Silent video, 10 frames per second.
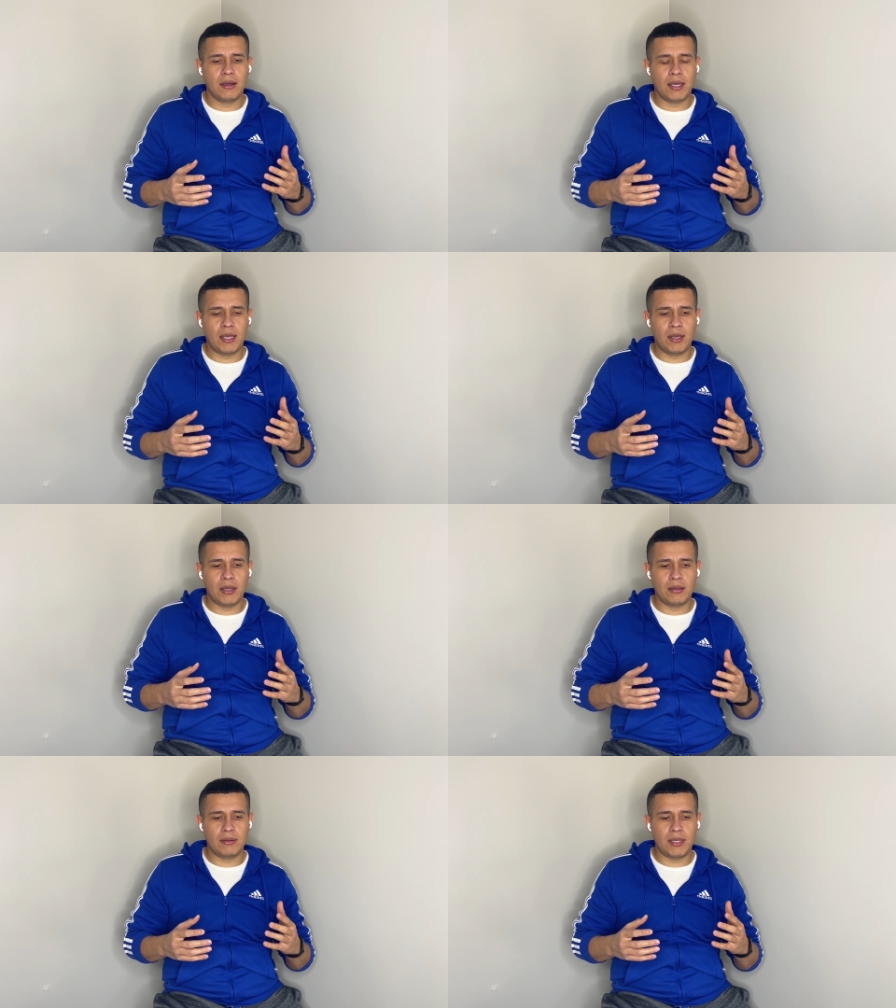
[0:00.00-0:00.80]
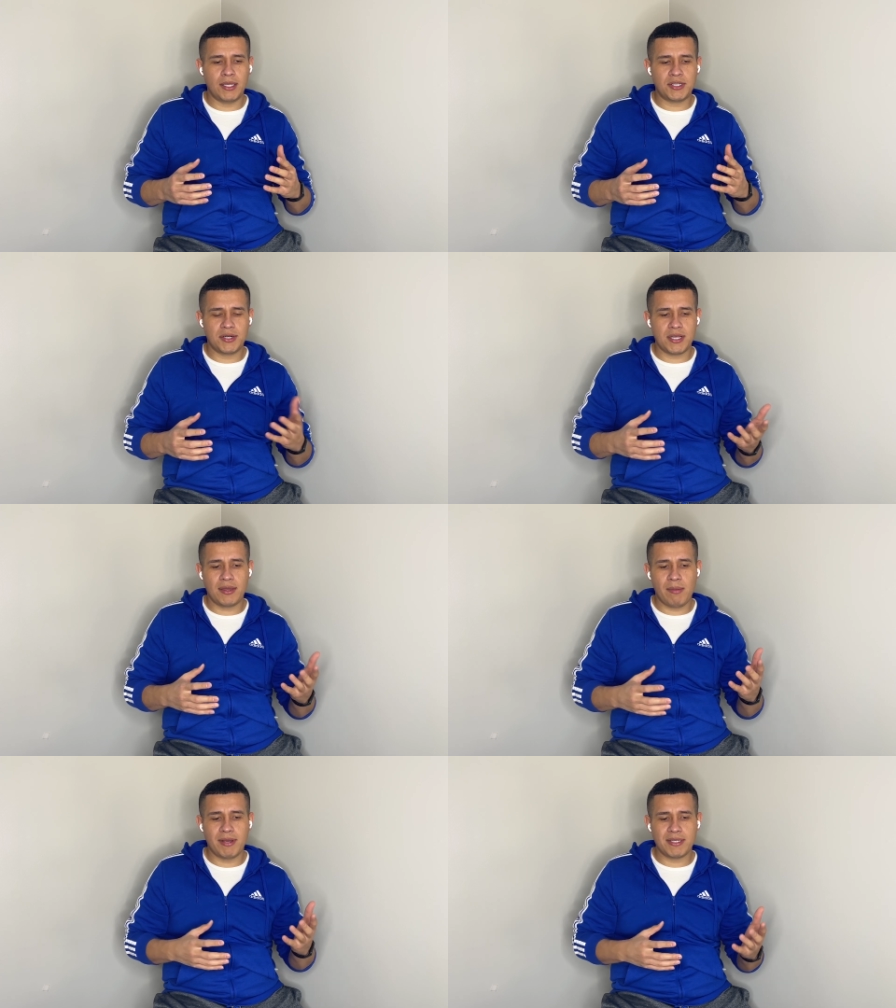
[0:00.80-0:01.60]
it, it it turns
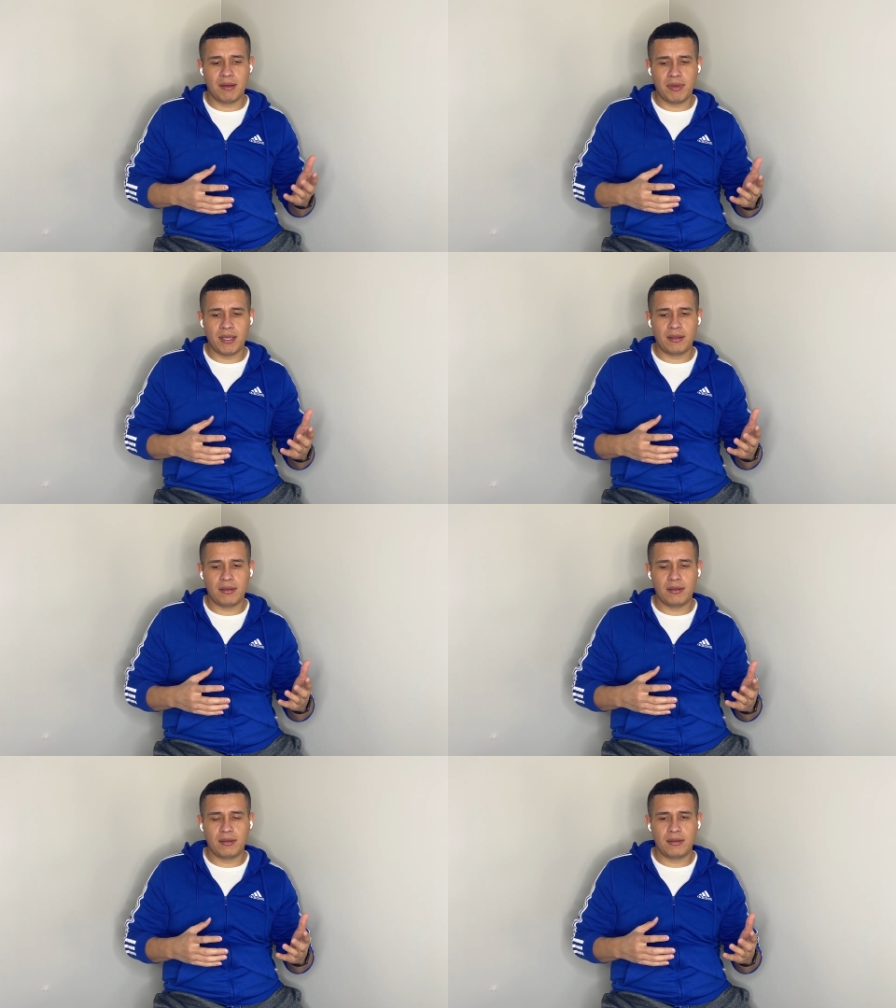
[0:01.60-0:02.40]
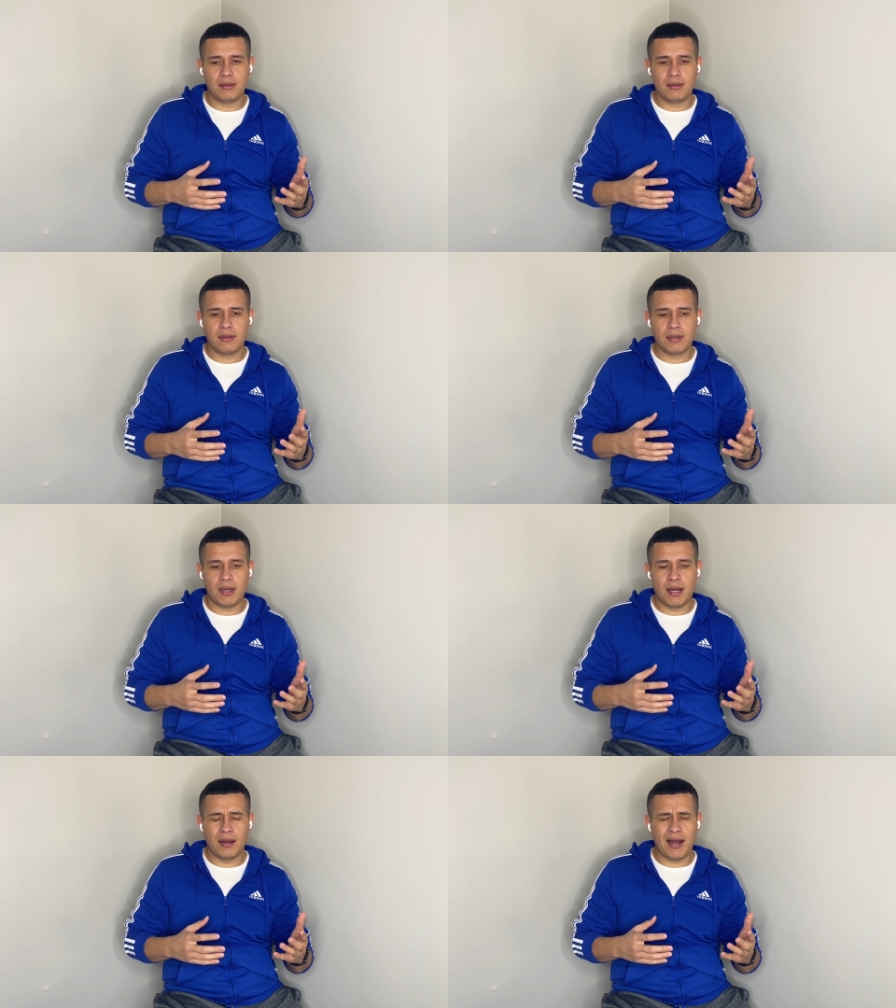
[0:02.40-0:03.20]
out that my stomach,
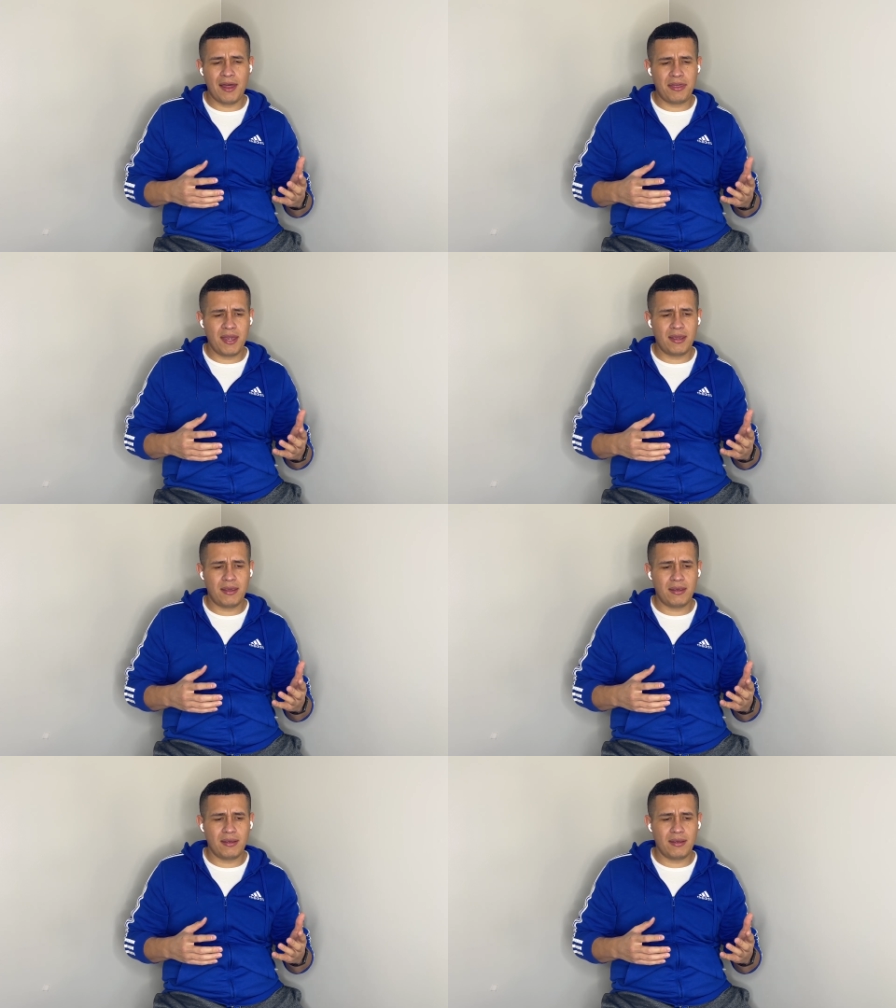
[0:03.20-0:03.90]
uh, I think,